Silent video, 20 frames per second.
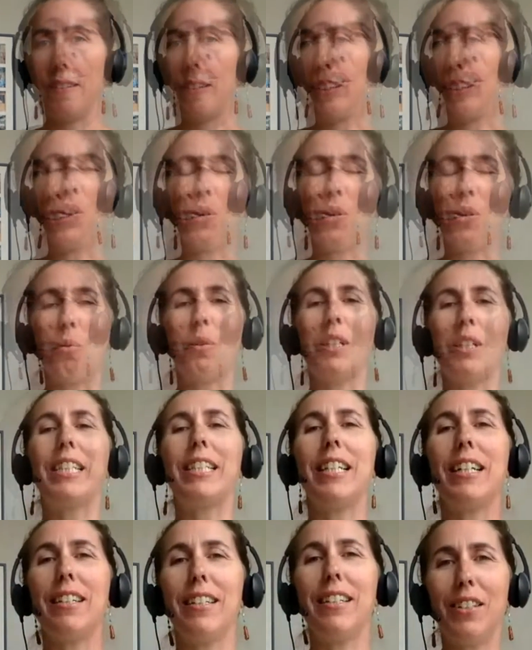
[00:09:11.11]
So with
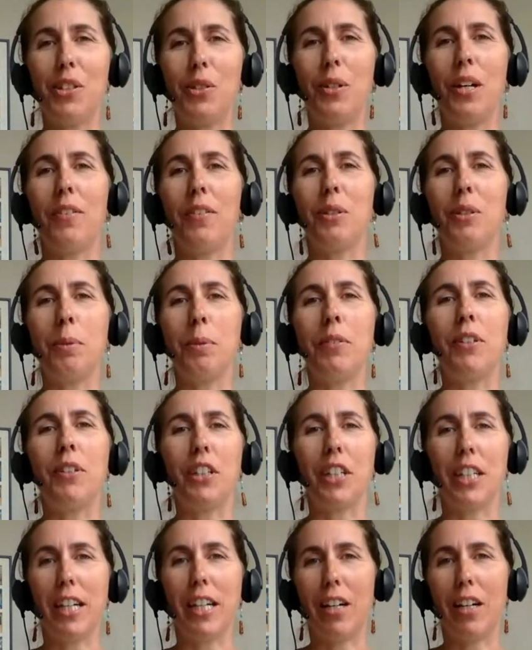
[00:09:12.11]
studies, you have to be
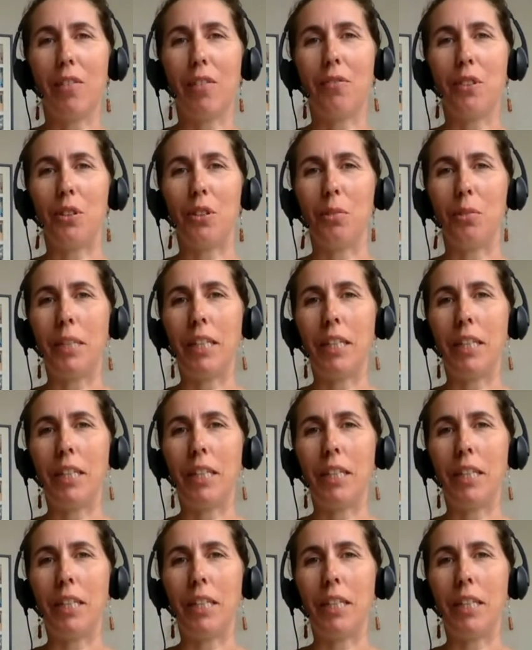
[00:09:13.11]
very careful